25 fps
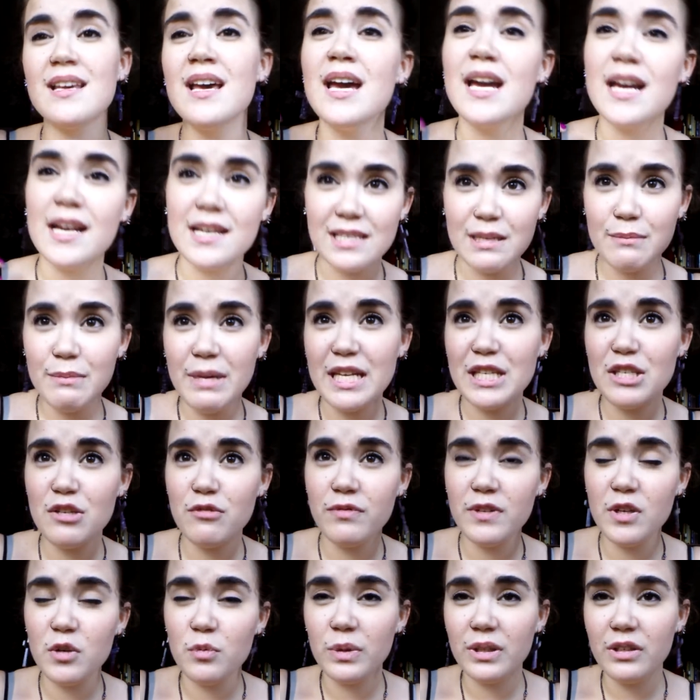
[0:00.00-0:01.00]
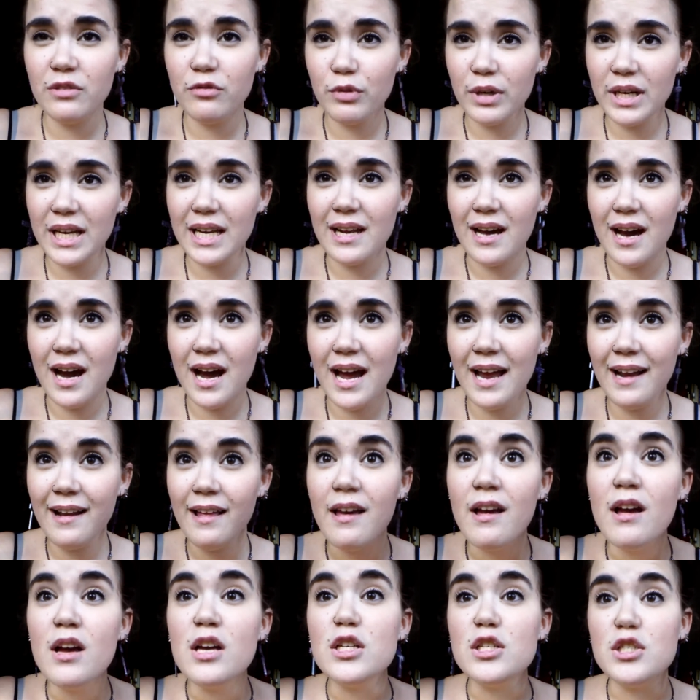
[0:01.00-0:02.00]
because it makes you feel really freaking hot,
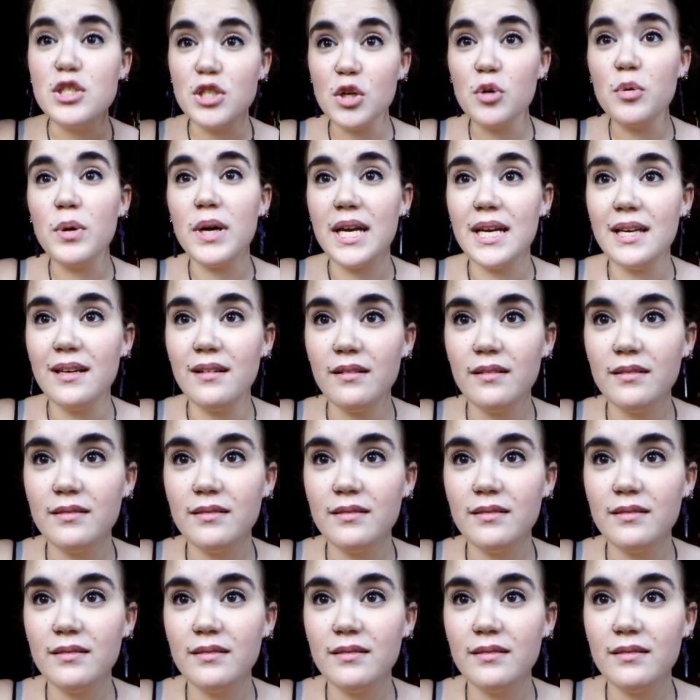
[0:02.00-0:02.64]
do it.